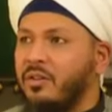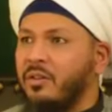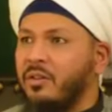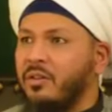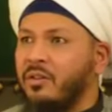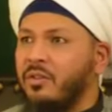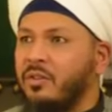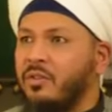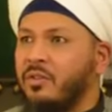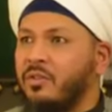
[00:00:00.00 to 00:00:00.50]

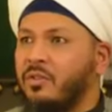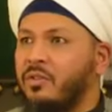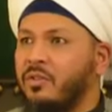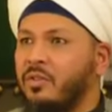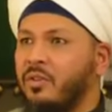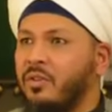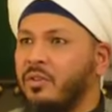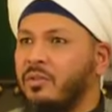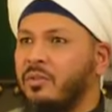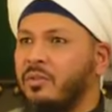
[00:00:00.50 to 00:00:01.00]
So
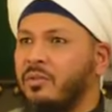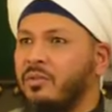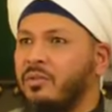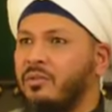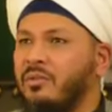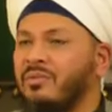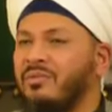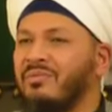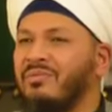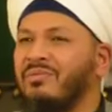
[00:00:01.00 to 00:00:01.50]

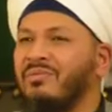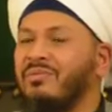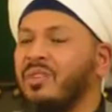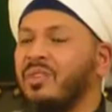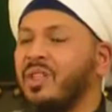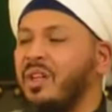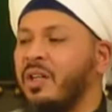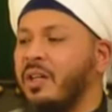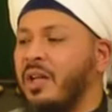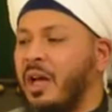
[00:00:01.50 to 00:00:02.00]
it
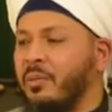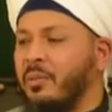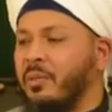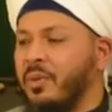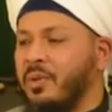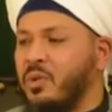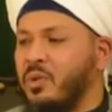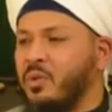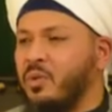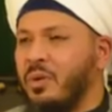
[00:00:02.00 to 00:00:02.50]
happens
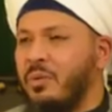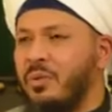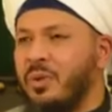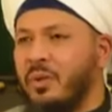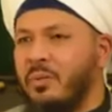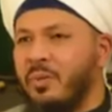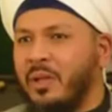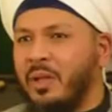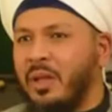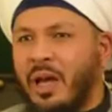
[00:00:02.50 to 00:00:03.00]
when people
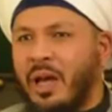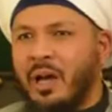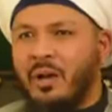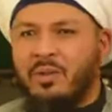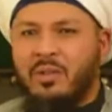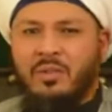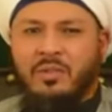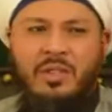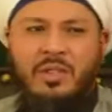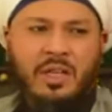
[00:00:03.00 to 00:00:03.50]
are out of
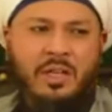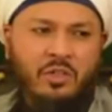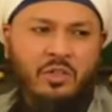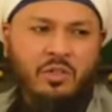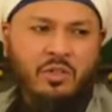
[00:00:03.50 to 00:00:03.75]
touch,